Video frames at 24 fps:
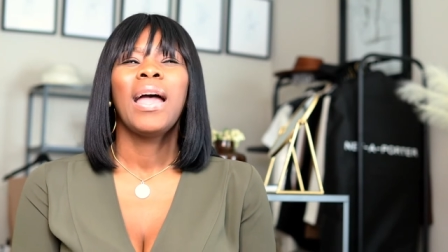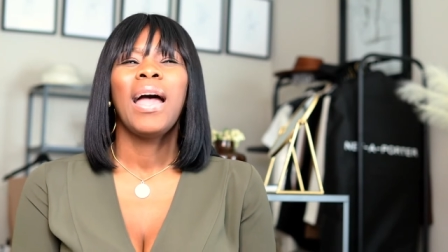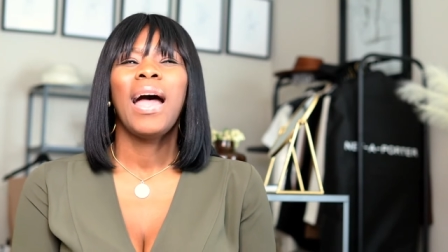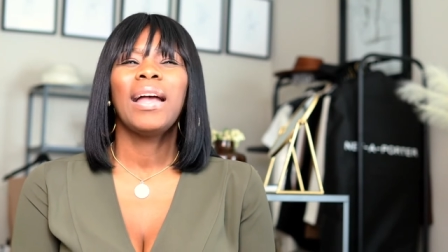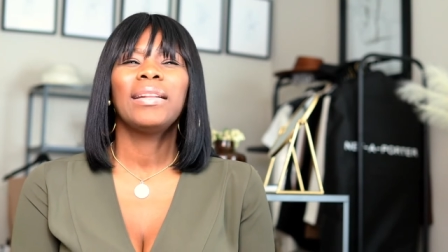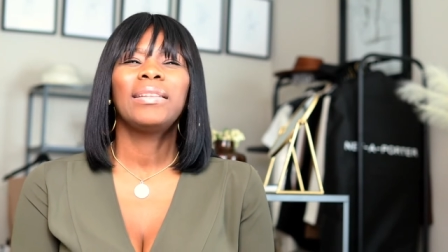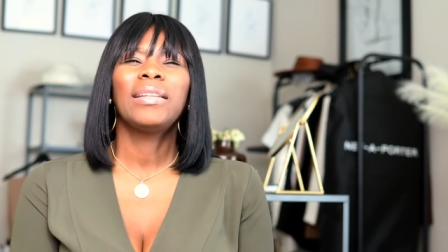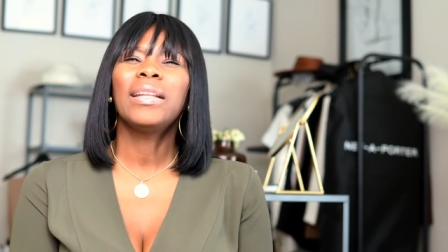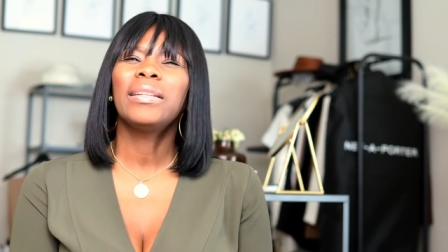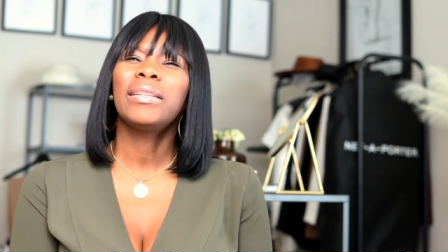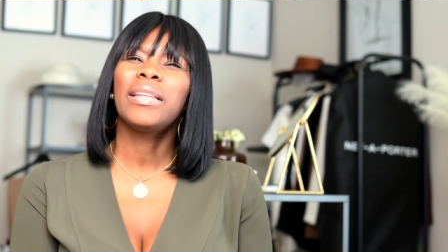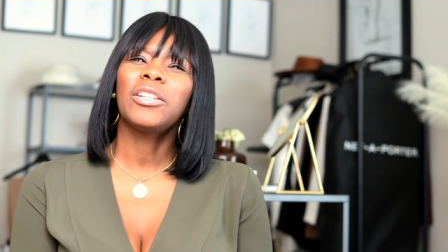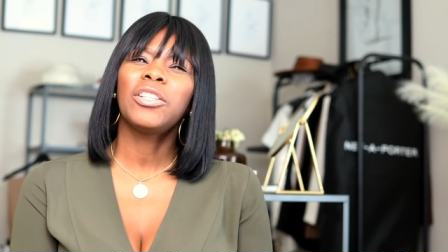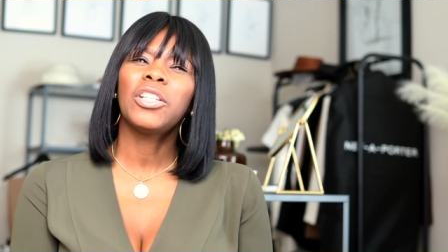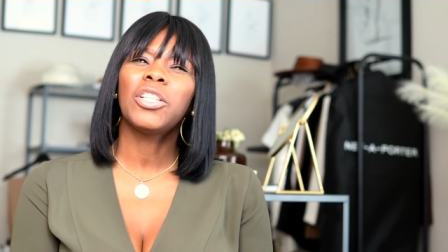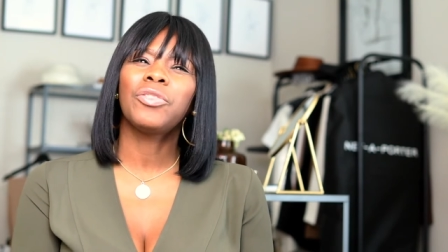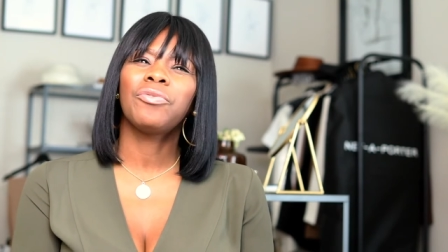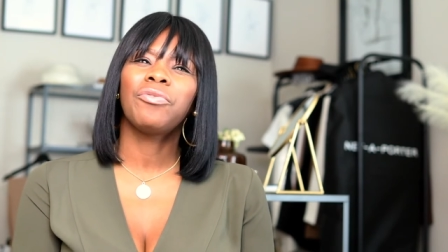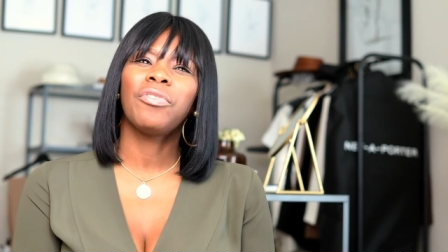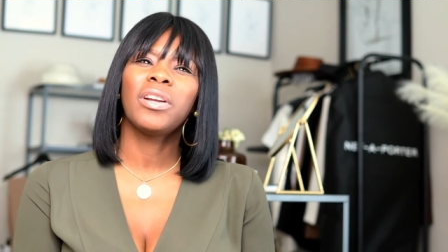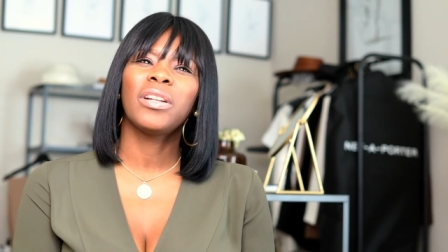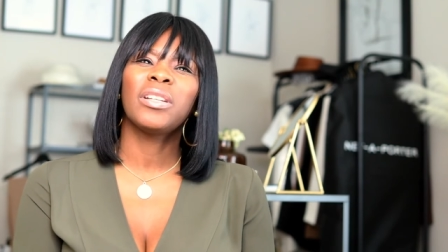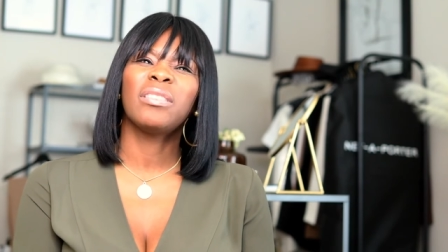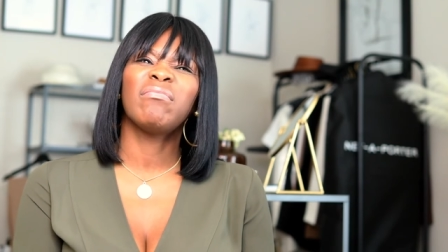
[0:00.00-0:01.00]
I think they
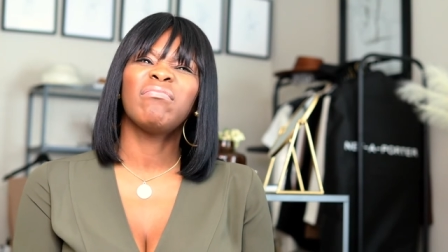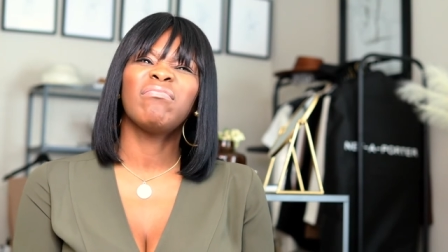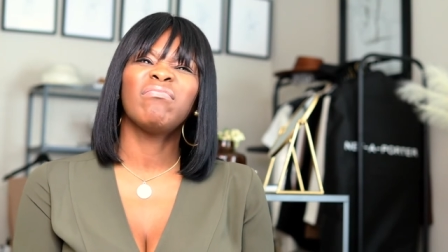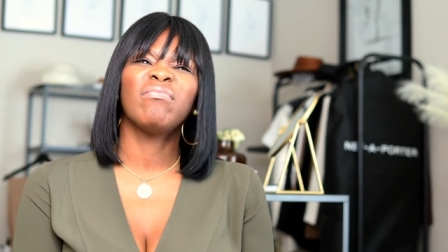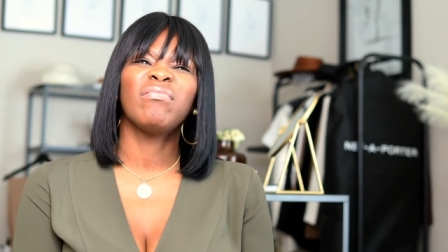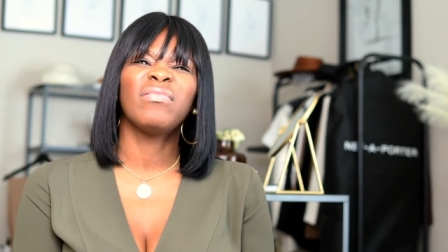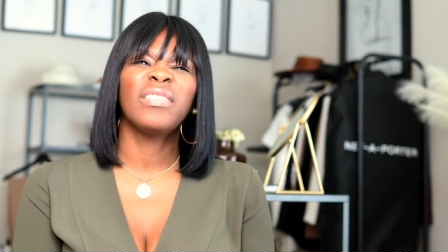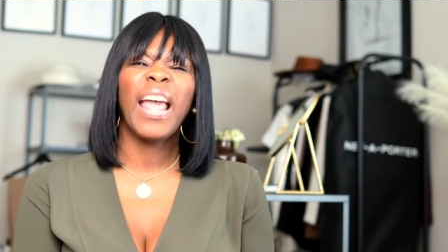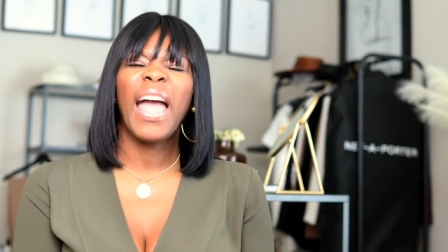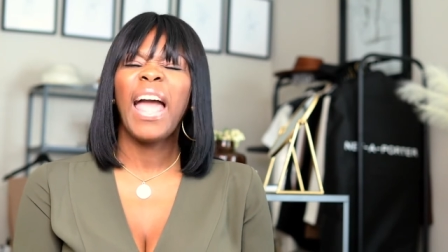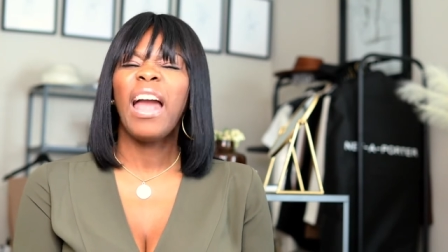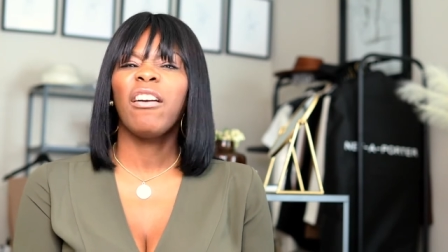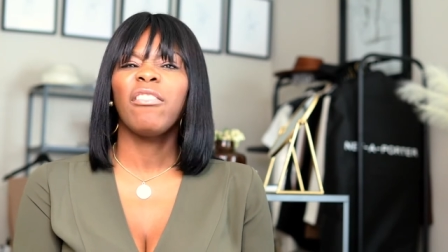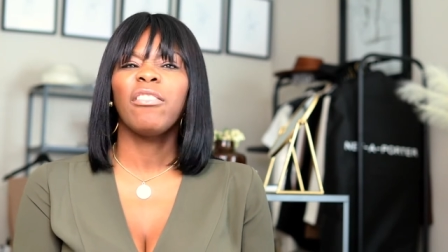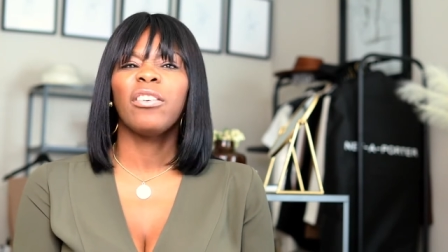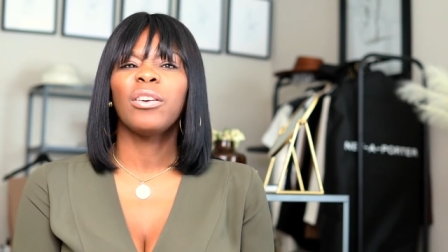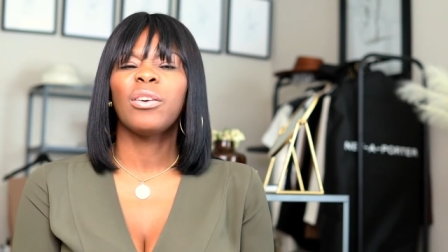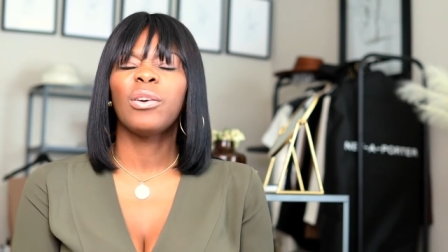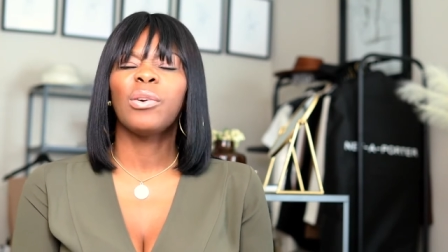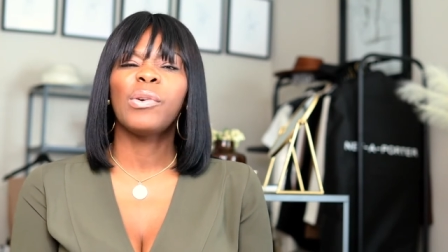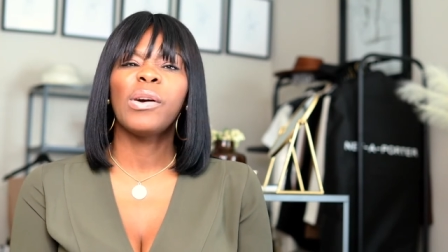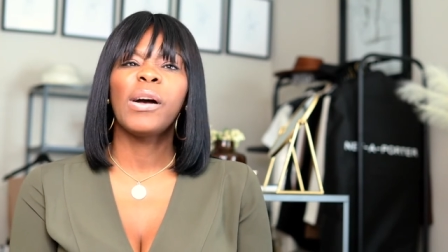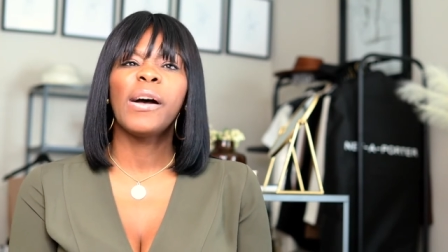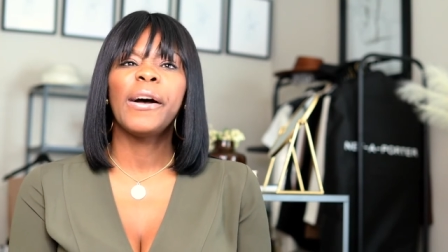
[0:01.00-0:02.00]
just run narrow.